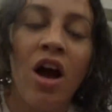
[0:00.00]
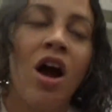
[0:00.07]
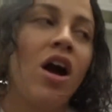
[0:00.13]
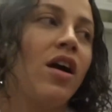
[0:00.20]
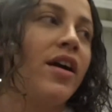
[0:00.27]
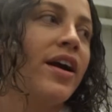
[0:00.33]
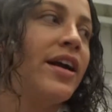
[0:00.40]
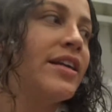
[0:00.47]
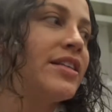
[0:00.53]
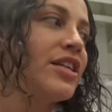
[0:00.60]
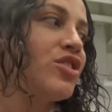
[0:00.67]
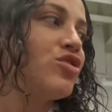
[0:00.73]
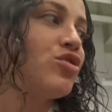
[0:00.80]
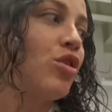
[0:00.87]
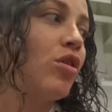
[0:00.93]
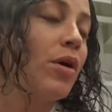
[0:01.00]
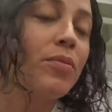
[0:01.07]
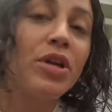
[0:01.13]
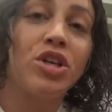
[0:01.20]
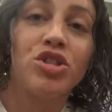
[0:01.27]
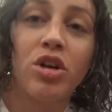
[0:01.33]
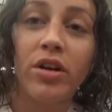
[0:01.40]
All right, so I'm
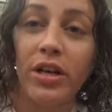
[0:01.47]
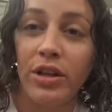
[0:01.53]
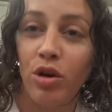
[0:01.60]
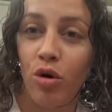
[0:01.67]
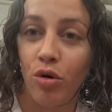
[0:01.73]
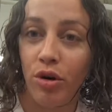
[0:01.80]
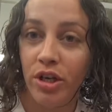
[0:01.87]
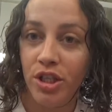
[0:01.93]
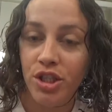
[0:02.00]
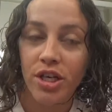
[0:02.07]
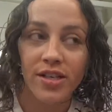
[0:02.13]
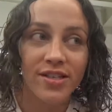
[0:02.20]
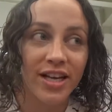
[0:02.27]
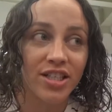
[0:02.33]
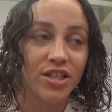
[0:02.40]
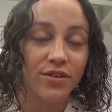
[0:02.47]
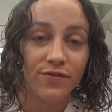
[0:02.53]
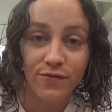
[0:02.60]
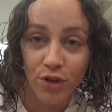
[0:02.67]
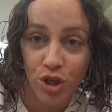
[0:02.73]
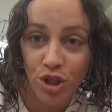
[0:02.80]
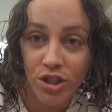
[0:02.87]
gonna start in the orange section
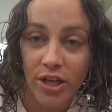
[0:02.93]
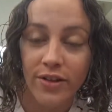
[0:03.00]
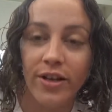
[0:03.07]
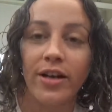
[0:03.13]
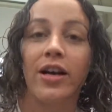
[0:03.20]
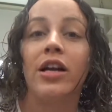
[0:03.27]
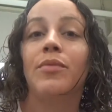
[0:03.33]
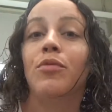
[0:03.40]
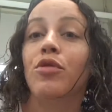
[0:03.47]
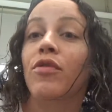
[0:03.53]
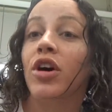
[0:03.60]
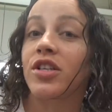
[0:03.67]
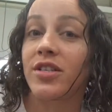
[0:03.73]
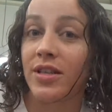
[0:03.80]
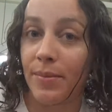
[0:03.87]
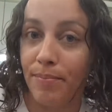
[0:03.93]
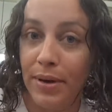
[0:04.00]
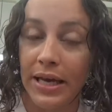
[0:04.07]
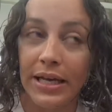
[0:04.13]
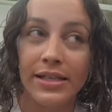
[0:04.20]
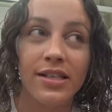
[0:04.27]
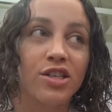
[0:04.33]
first, and then I'm gonna move on to the
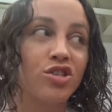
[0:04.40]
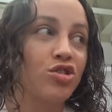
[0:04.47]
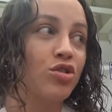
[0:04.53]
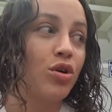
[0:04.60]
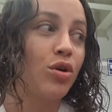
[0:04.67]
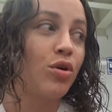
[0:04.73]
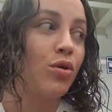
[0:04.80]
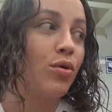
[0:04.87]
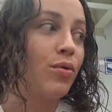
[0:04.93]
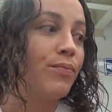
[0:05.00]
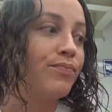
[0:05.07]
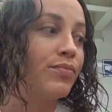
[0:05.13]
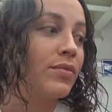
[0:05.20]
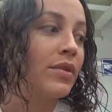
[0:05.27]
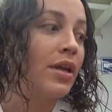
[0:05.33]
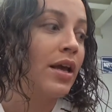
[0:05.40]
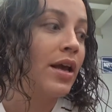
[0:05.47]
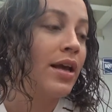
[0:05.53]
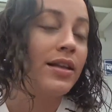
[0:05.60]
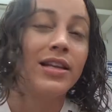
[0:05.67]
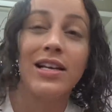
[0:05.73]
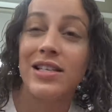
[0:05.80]
pinks. So
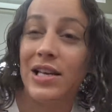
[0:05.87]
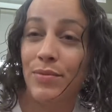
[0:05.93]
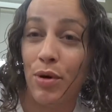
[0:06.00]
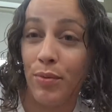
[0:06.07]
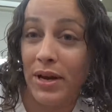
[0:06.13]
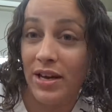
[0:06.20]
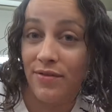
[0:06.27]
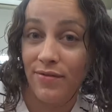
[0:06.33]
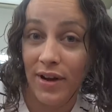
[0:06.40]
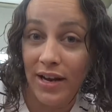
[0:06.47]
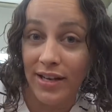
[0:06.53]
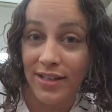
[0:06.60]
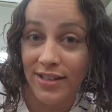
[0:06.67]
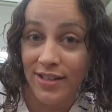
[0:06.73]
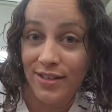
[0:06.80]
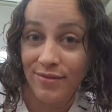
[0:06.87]
let's see what we can find.